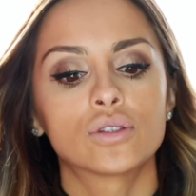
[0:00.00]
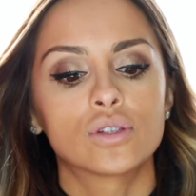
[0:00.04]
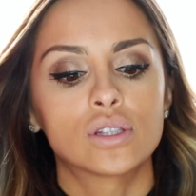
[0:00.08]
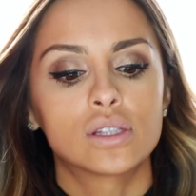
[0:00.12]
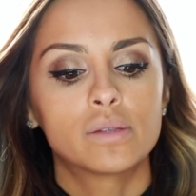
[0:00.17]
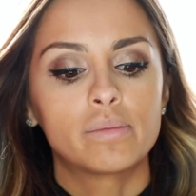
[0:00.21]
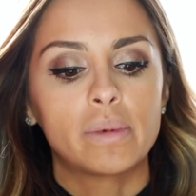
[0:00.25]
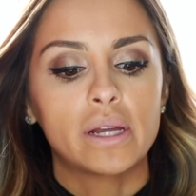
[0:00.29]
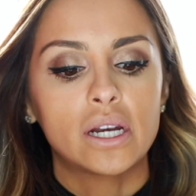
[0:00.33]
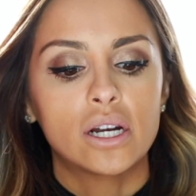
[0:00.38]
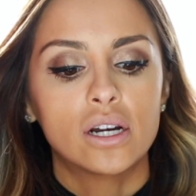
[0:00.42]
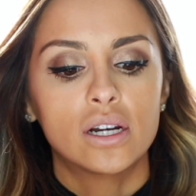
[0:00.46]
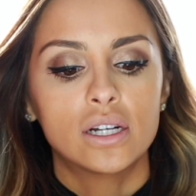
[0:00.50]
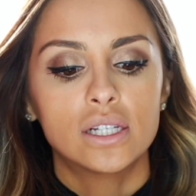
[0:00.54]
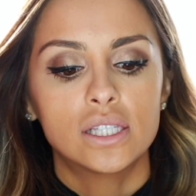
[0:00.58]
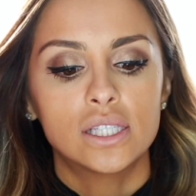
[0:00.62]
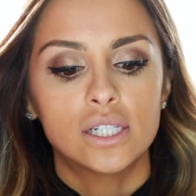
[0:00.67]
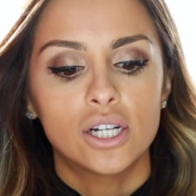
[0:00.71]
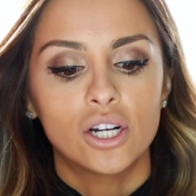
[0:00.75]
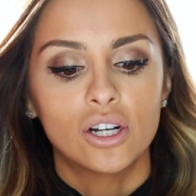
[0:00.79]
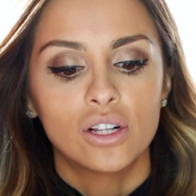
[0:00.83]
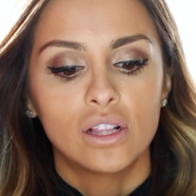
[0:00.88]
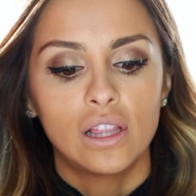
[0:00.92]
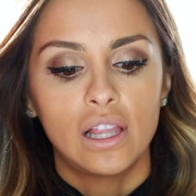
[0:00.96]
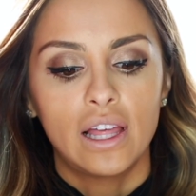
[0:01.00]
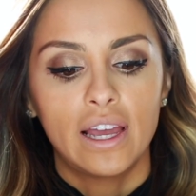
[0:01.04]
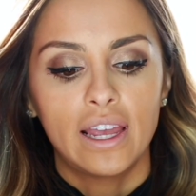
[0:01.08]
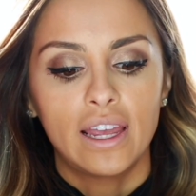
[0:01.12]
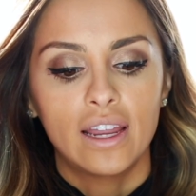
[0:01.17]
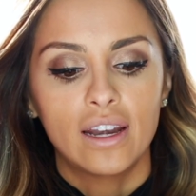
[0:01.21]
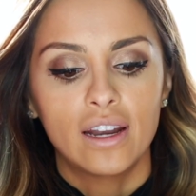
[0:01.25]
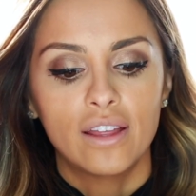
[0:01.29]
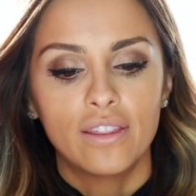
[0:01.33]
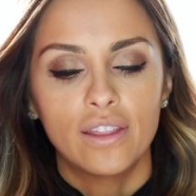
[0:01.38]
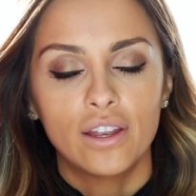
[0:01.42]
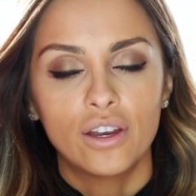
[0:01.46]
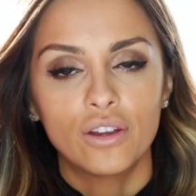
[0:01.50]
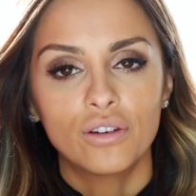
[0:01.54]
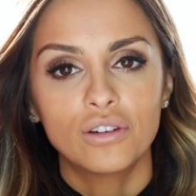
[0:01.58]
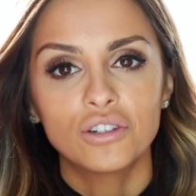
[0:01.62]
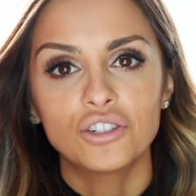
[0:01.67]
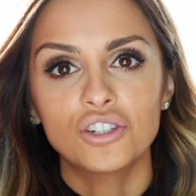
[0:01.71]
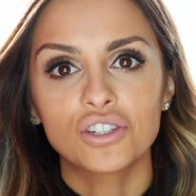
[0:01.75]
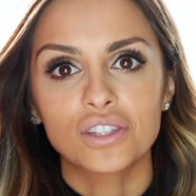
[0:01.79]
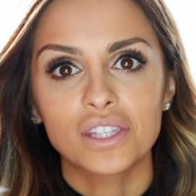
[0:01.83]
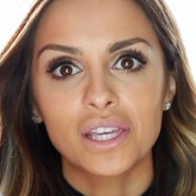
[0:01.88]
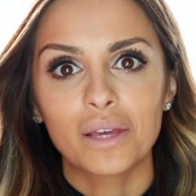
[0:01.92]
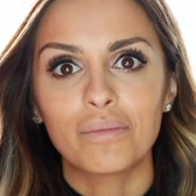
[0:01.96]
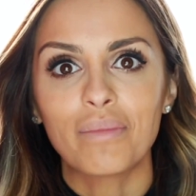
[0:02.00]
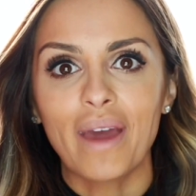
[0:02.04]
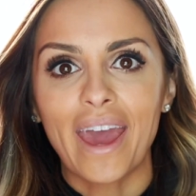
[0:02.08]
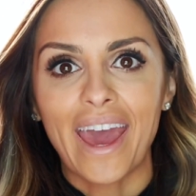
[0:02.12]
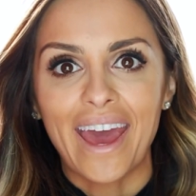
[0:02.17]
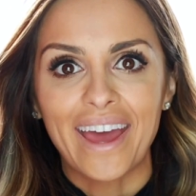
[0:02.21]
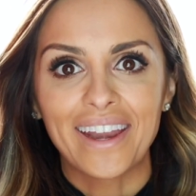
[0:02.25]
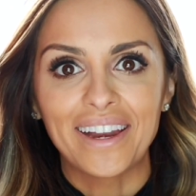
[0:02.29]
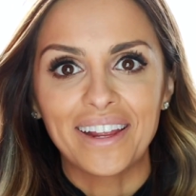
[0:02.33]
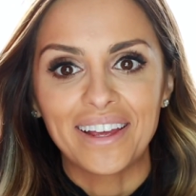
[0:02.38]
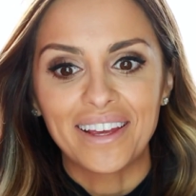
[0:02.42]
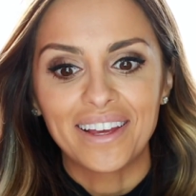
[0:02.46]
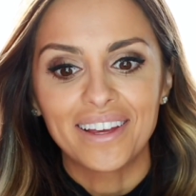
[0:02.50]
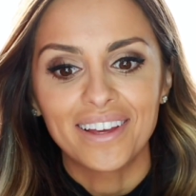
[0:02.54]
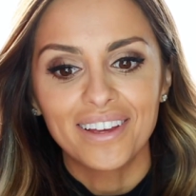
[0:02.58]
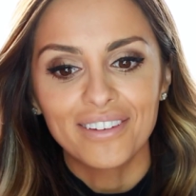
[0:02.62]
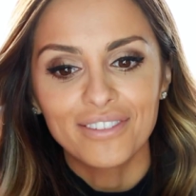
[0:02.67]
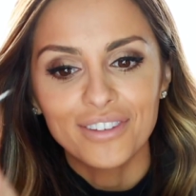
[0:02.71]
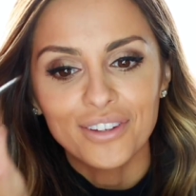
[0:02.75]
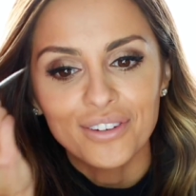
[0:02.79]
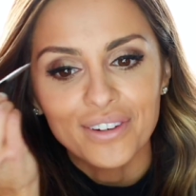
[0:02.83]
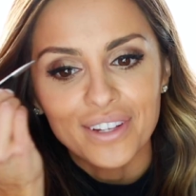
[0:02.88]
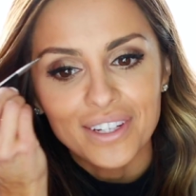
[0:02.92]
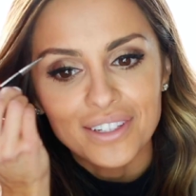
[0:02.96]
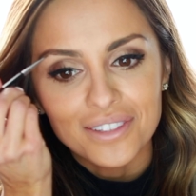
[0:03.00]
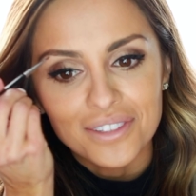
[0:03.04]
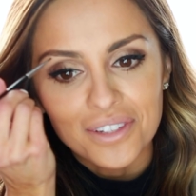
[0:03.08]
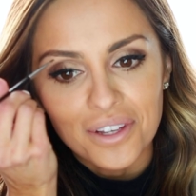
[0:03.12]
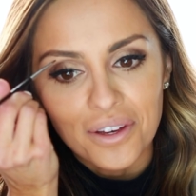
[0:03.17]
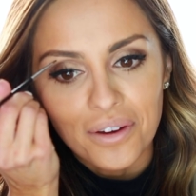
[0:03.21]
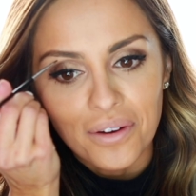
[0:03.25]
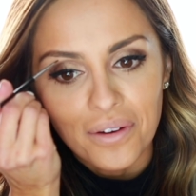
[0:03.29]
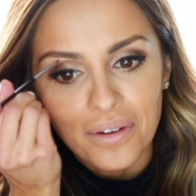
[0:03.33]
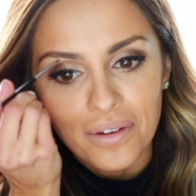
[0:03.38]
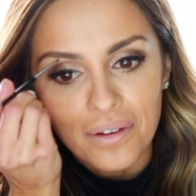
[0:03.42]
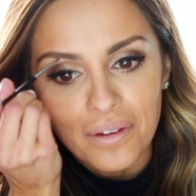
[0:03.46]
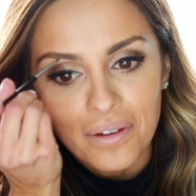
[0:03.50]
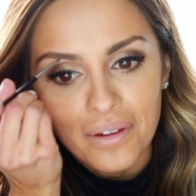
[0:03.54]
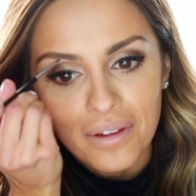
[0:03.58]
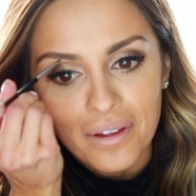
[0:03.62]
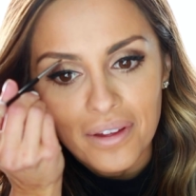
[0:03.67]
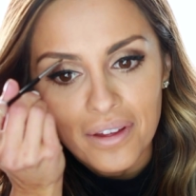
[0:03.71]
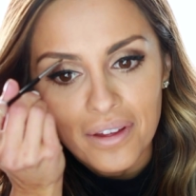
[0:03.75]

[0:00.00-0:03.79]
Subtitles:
It's better to start light, and then you can just keep adding if you need to.